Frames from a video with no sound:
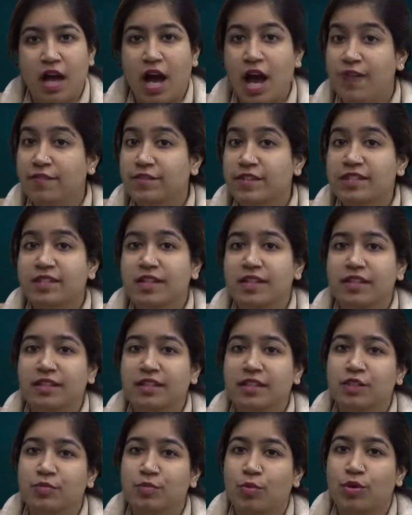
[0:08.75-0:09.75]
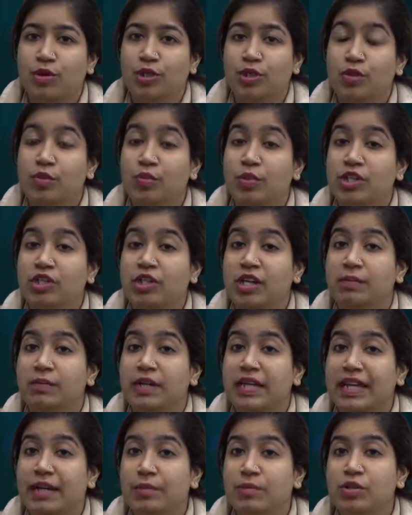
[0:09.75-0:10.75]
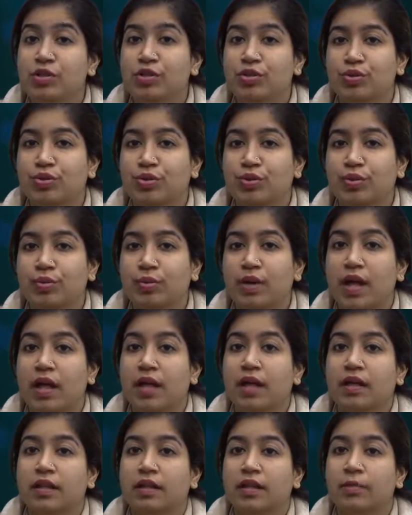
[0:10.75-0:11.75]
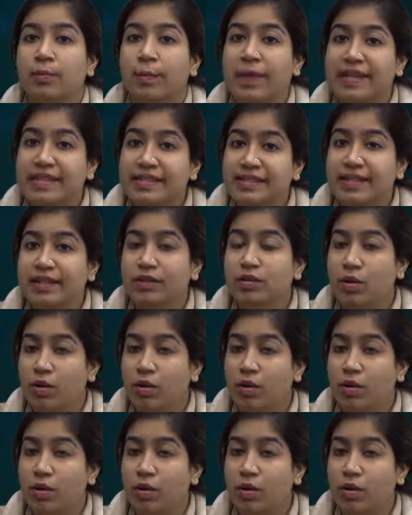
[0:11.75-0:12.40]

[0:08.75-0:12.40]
After studying this module, we shall be able to know the basic